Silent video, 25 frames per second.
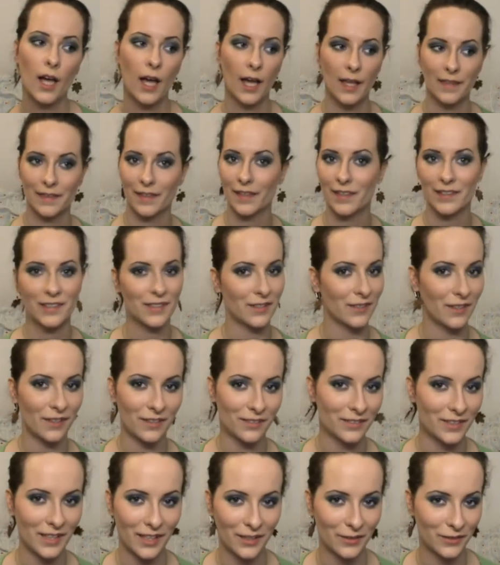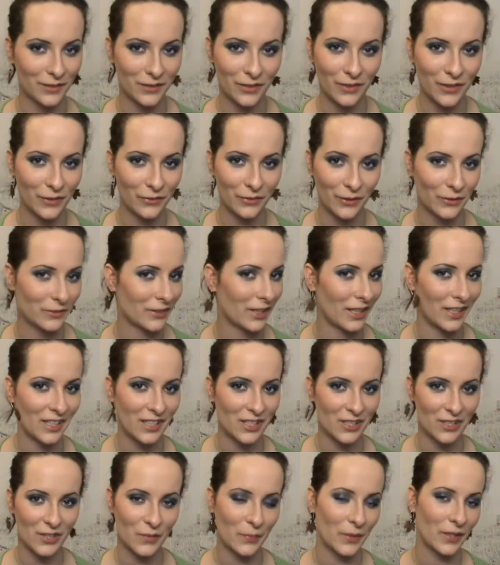and that's not down to the
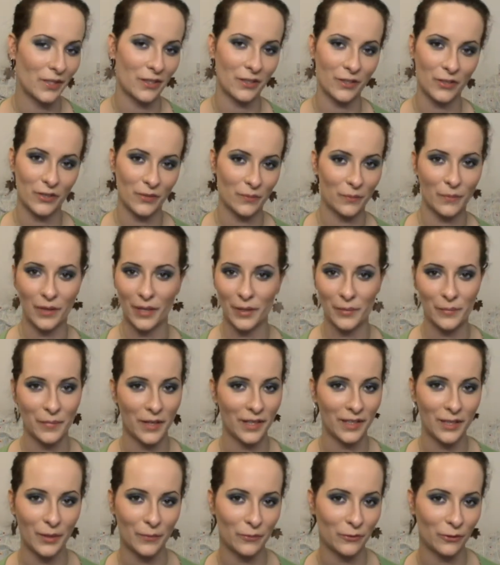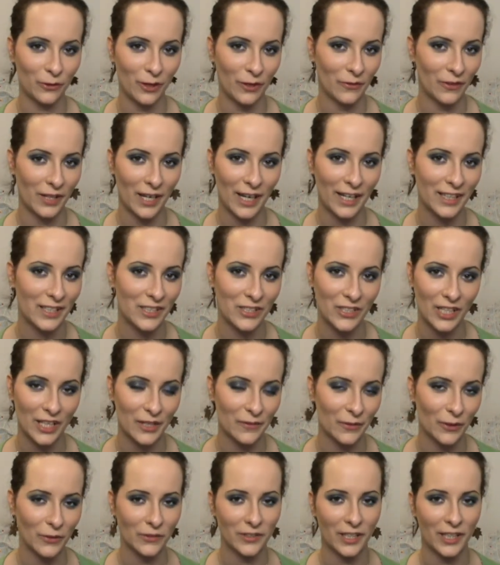foundations, because my Makeup Forever HD
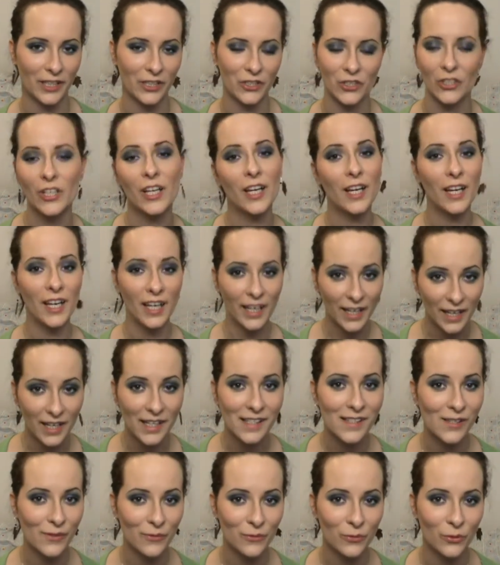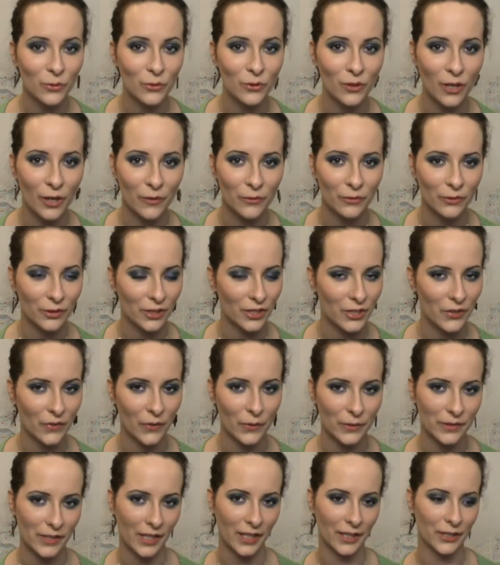foundation is a full coverage
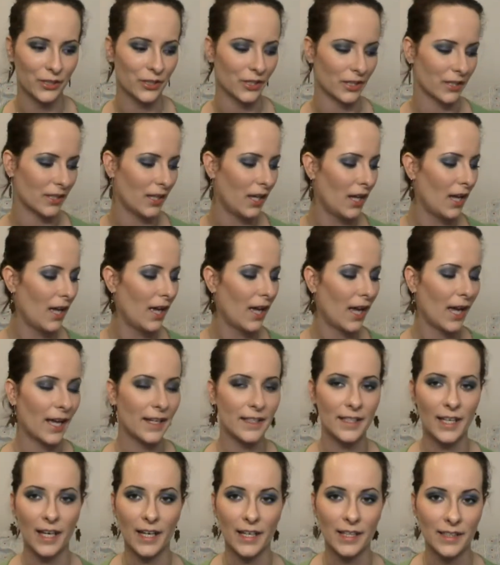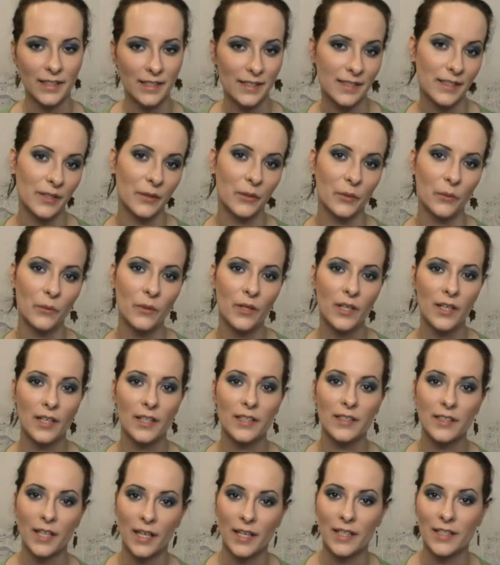foundation, and yet it still
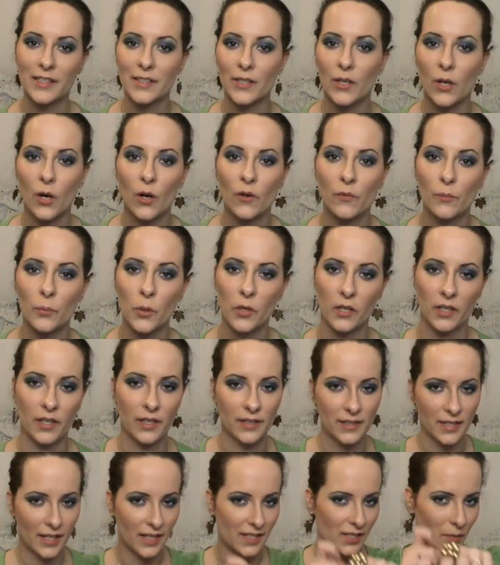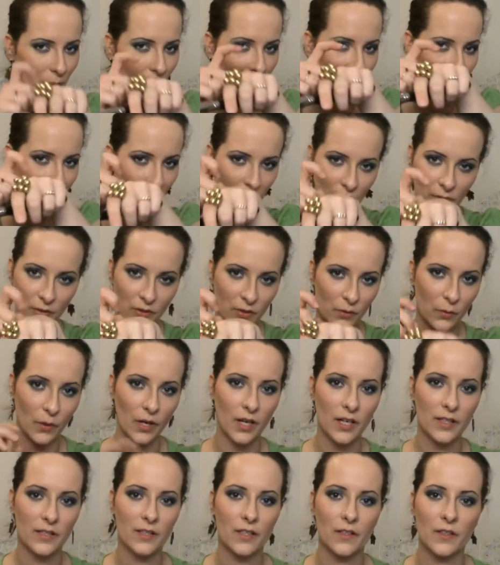takes a lot of product. It takes about 2
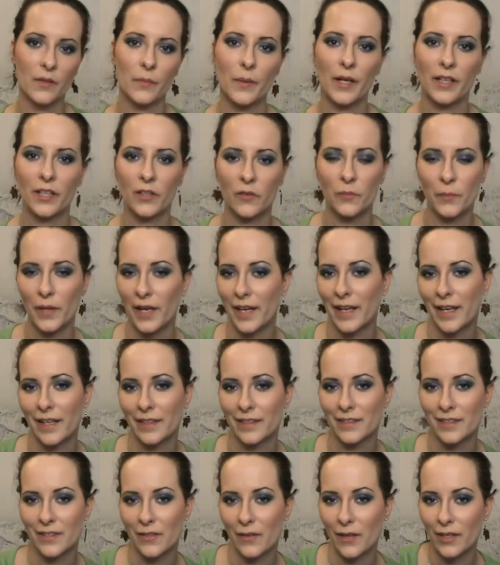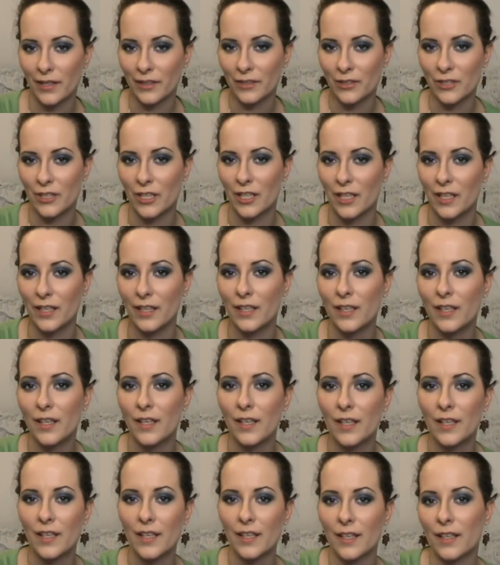squirts on the back of my hand to actually
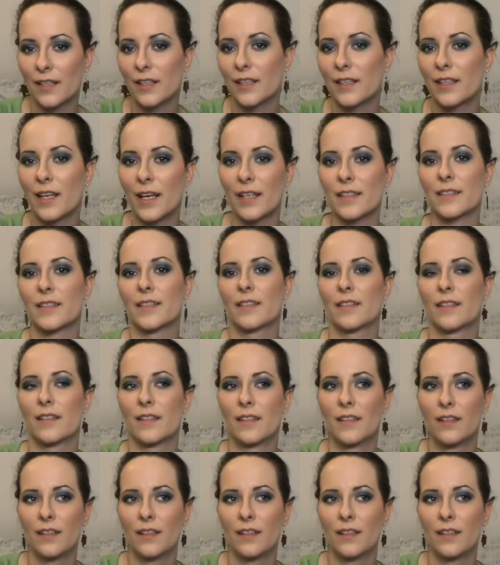get